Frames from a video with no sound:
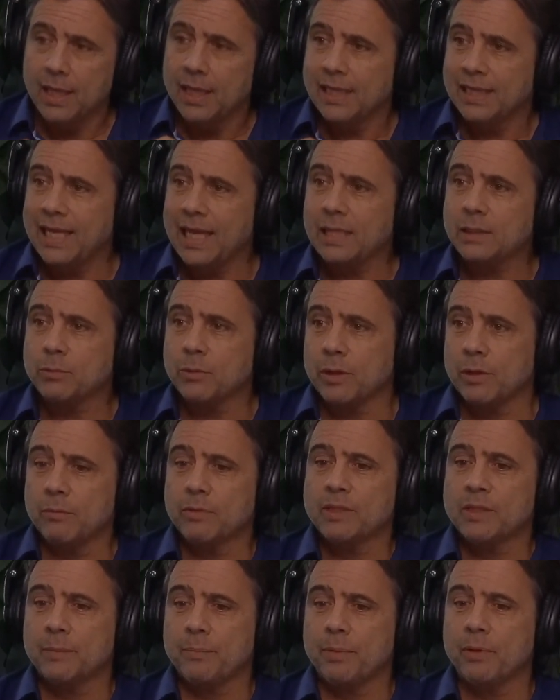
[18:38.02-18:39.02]
That's what it
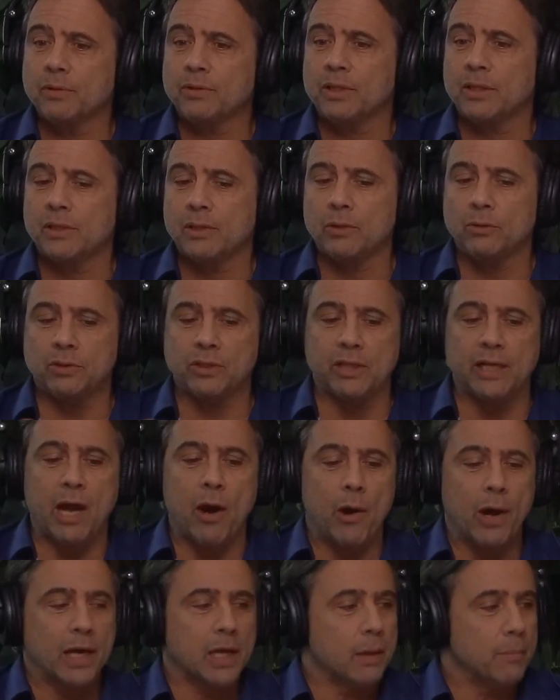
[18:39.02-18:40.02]
was supposed to do. So
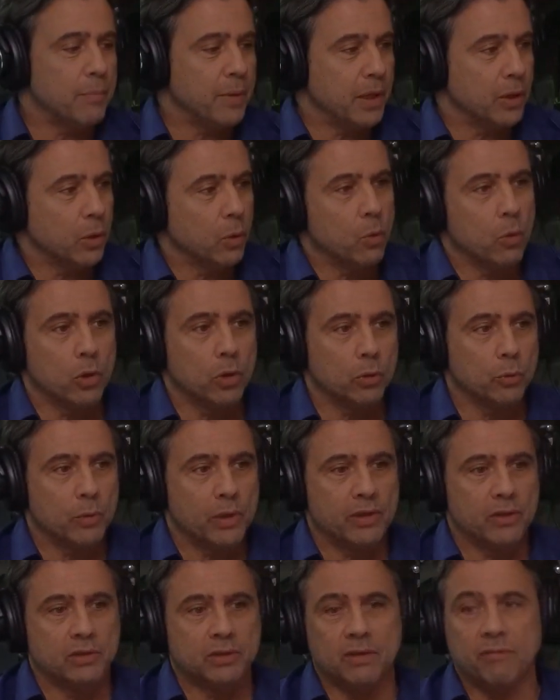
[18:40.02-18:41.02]
now I can be in a world
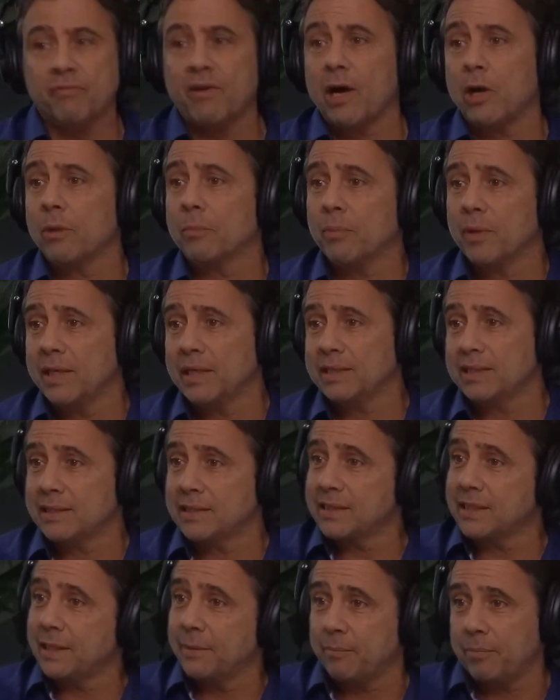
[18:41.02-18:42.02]
where there's a fireplace and
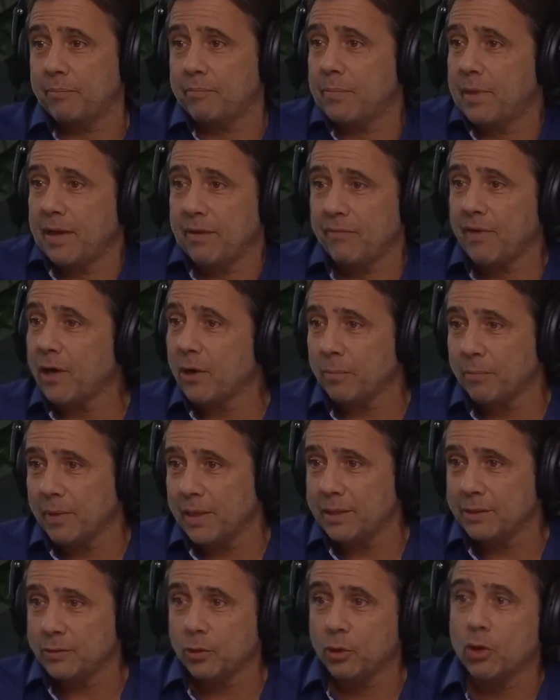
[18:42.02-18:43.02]
sleep by a fireplace or